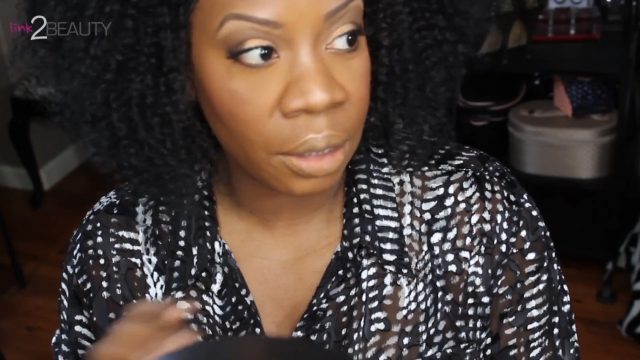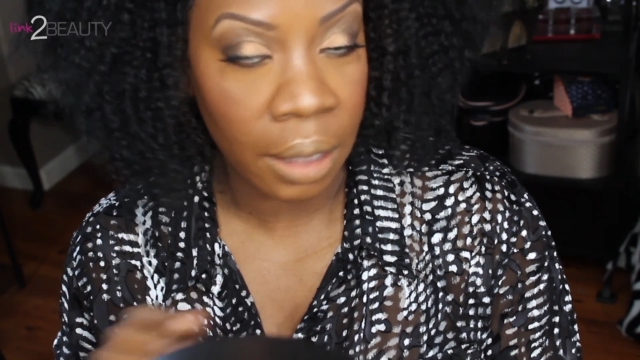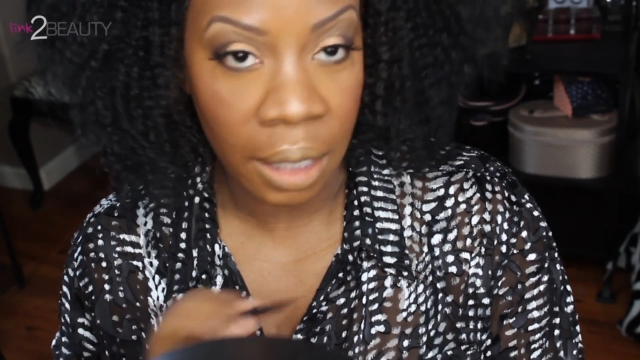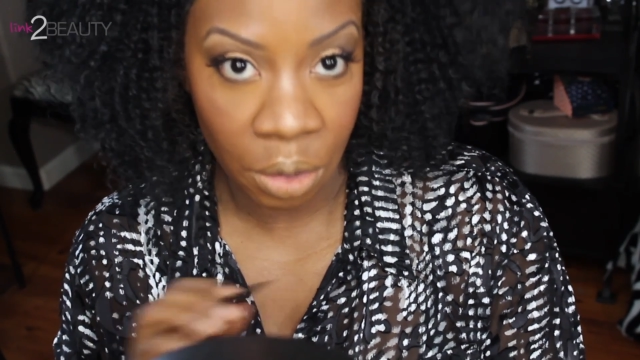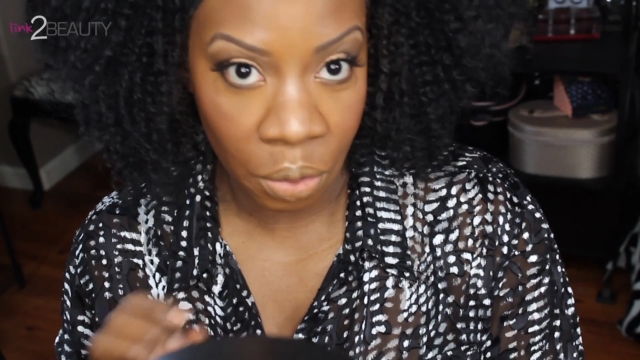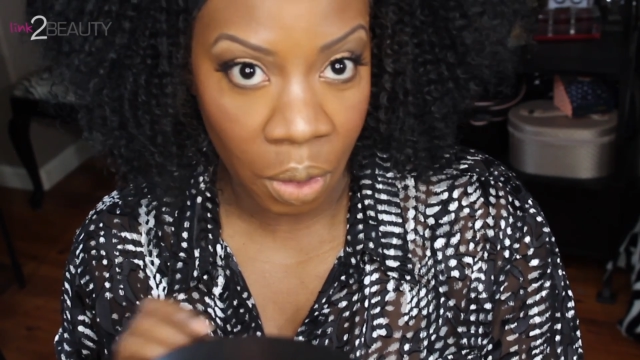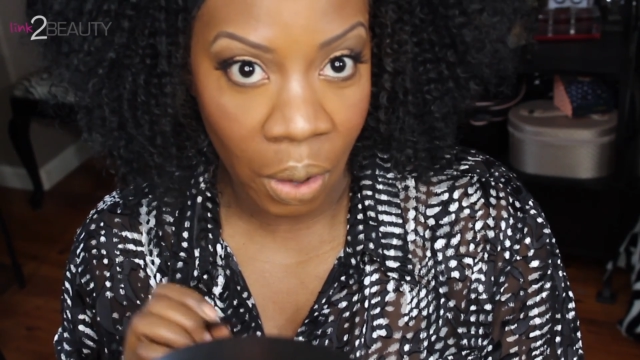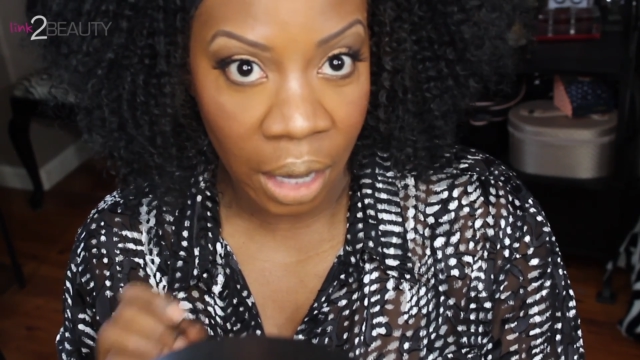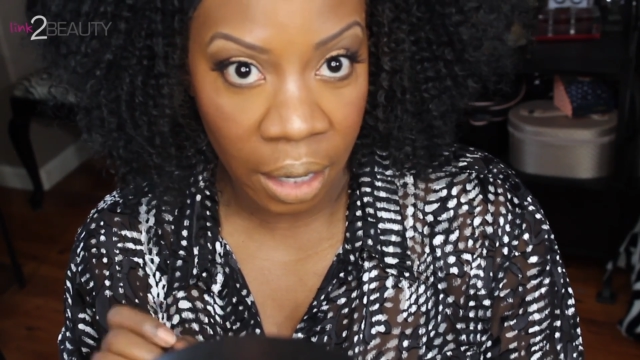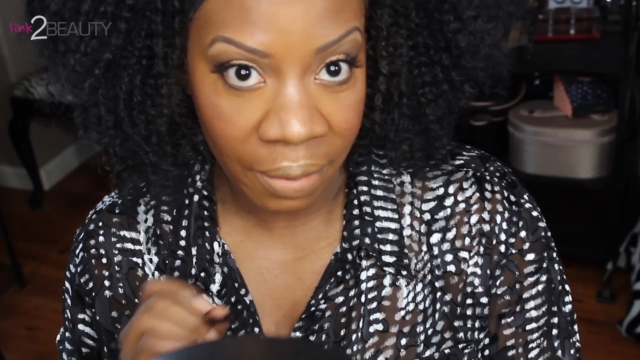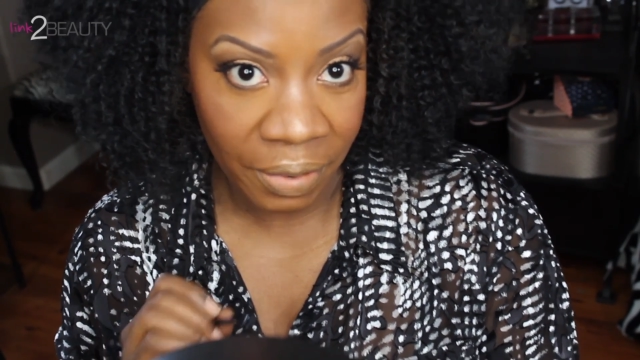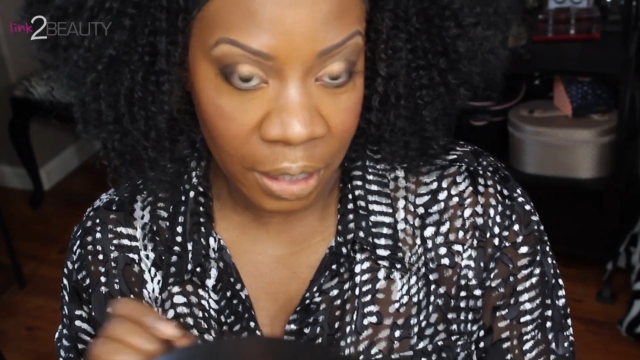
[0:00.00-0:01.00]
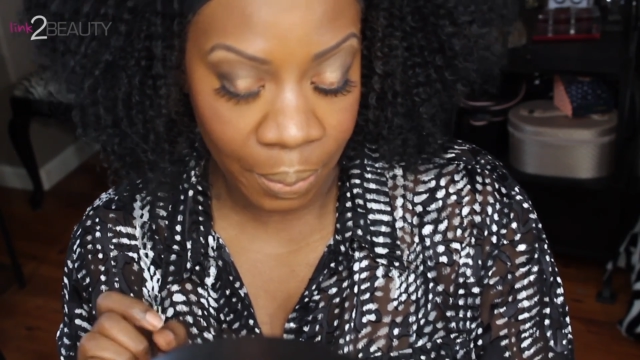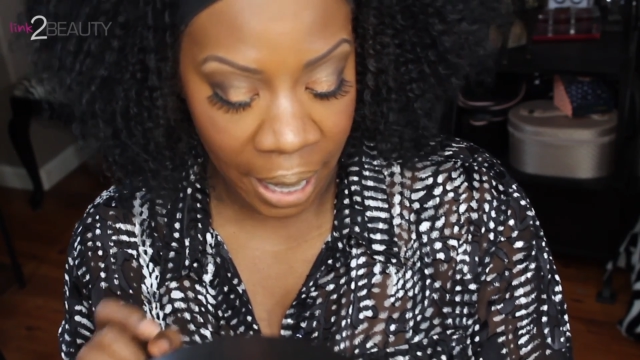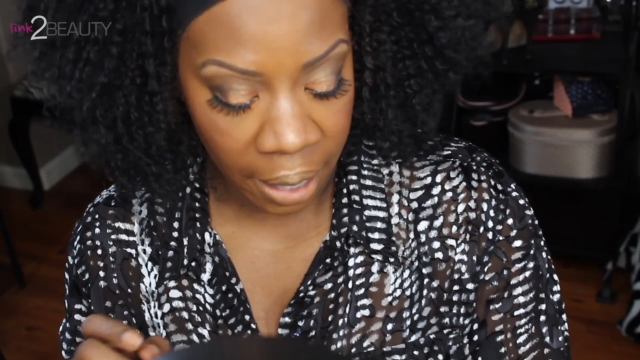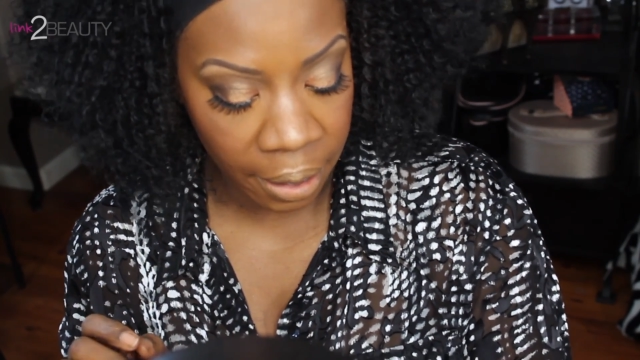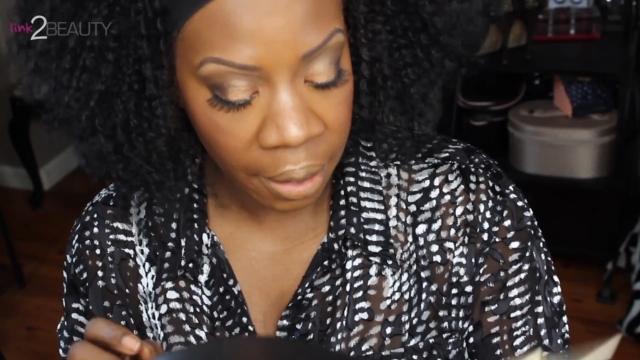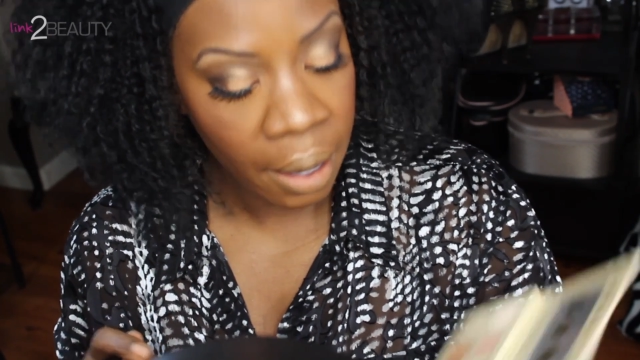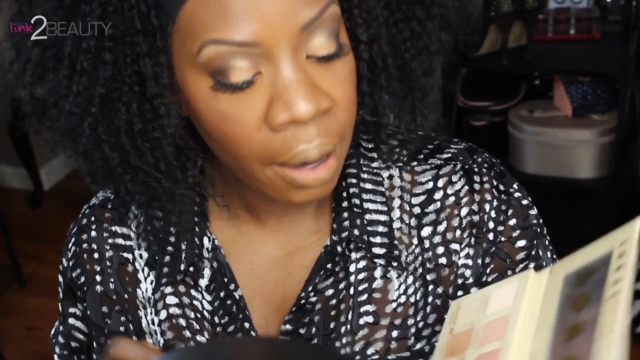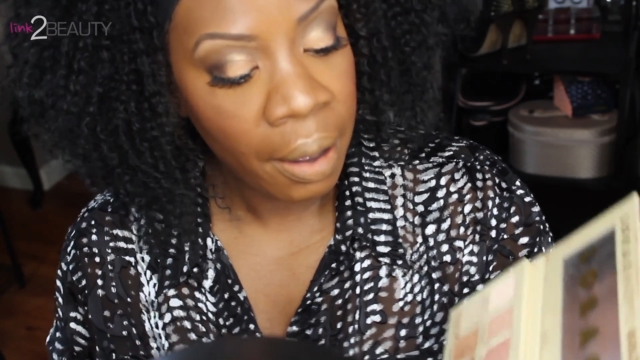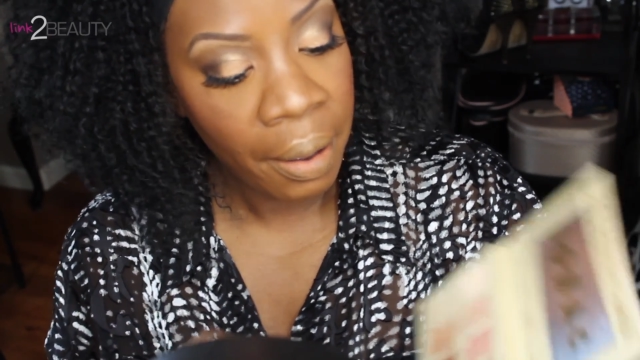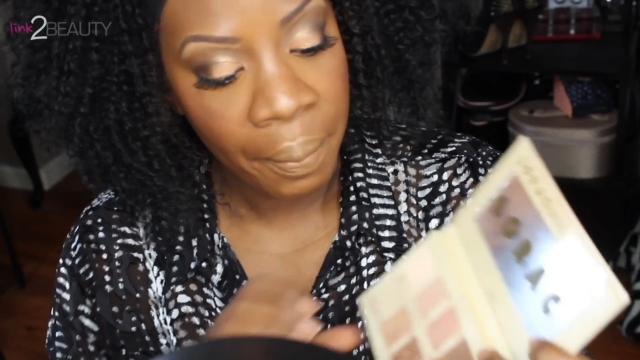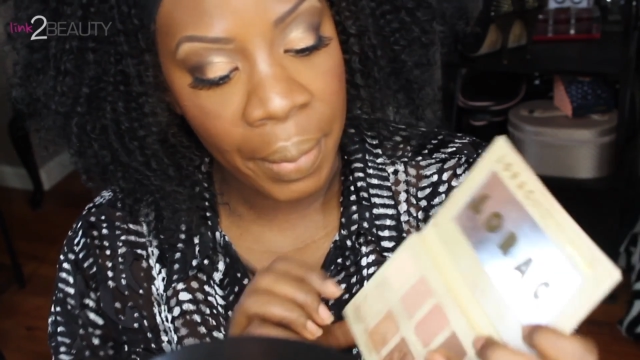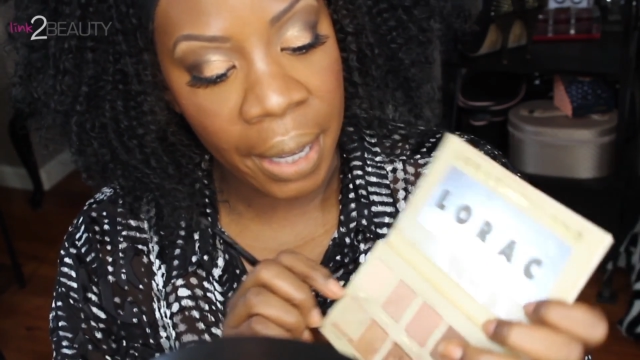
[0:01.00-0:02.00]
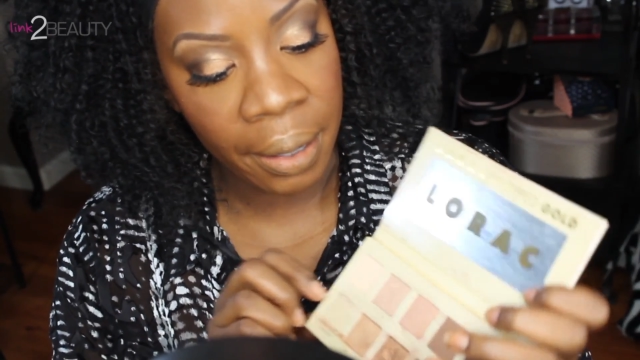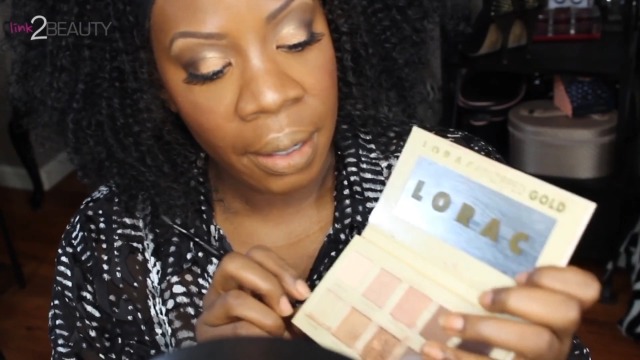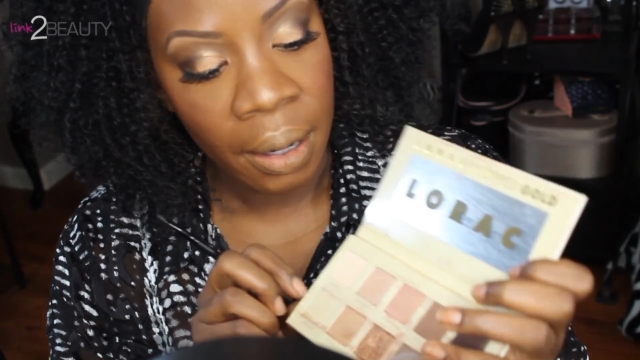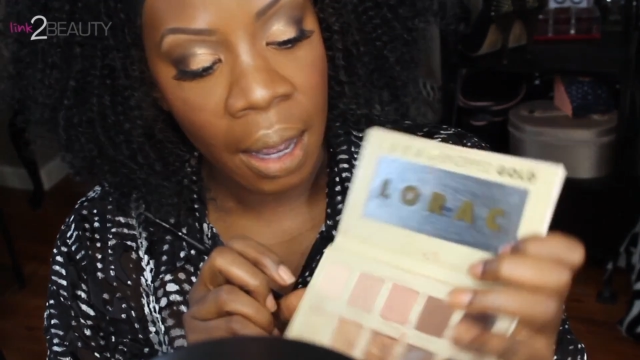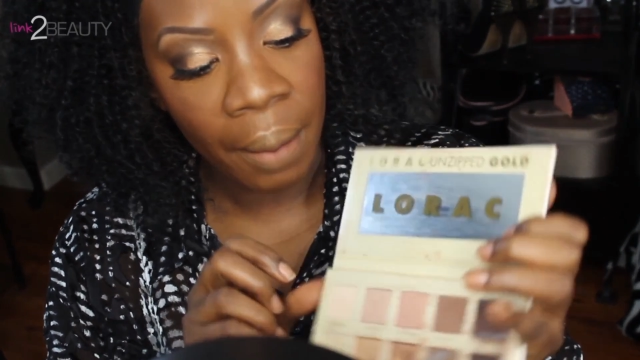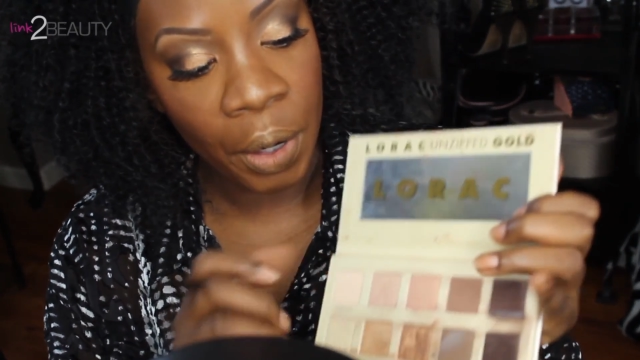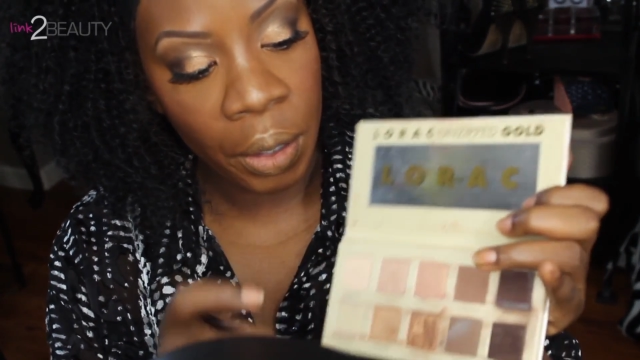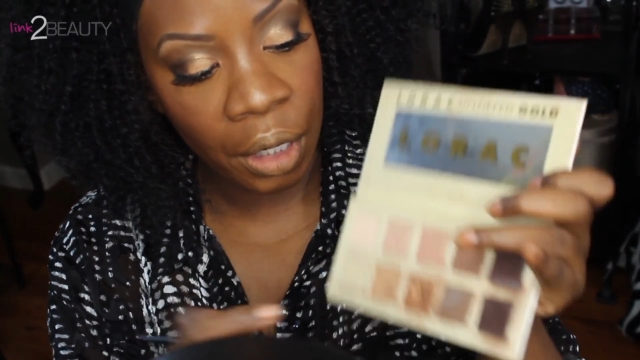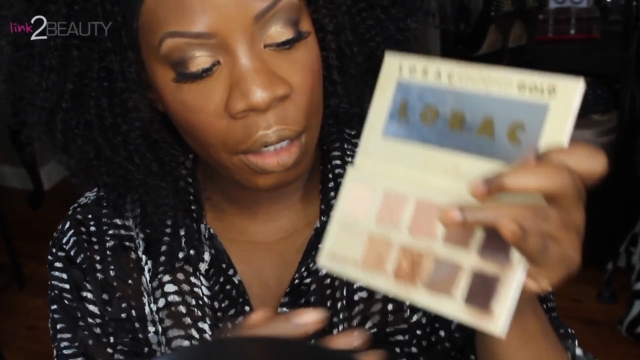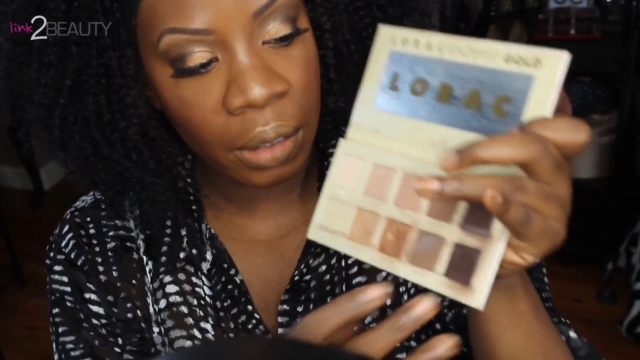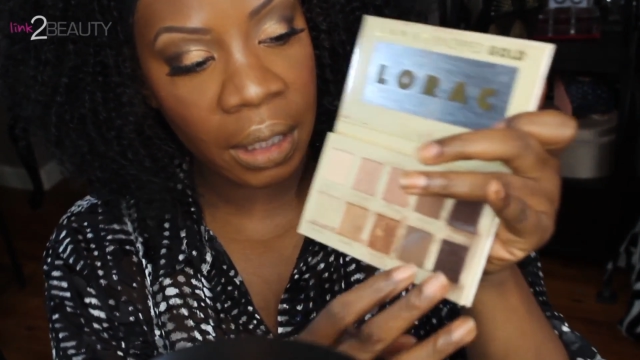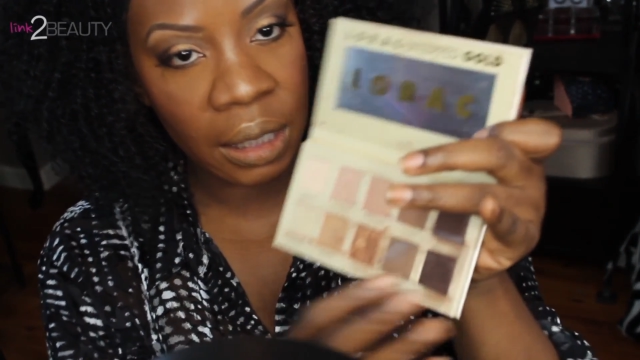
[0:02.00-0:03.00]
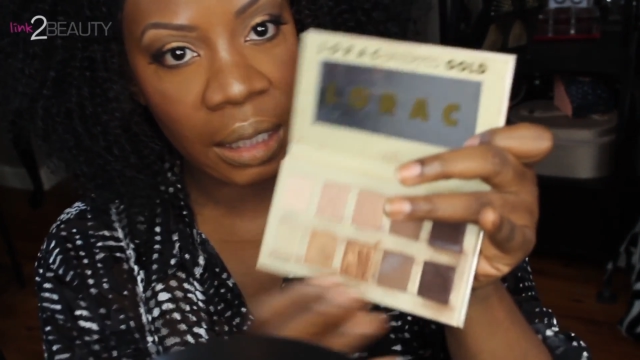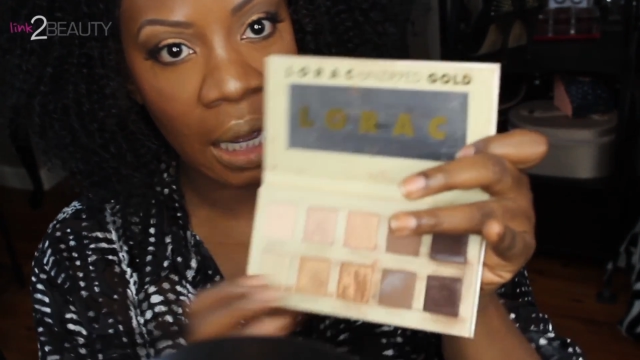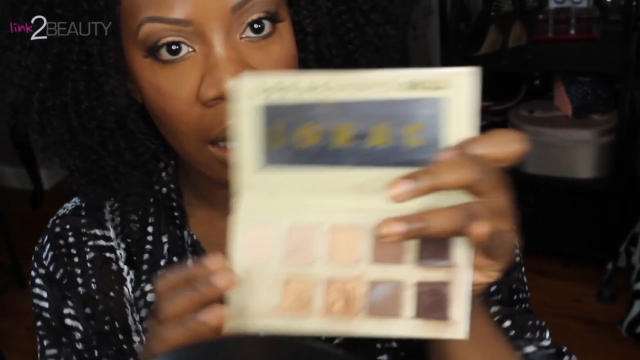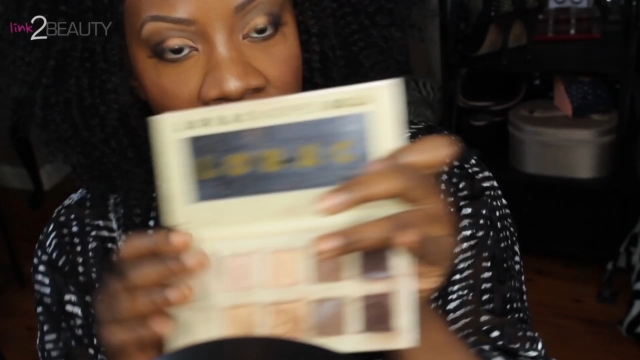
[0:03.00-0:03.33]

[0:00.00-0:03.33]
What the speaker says: That just lets you know I love this palette. But I'm gonna use this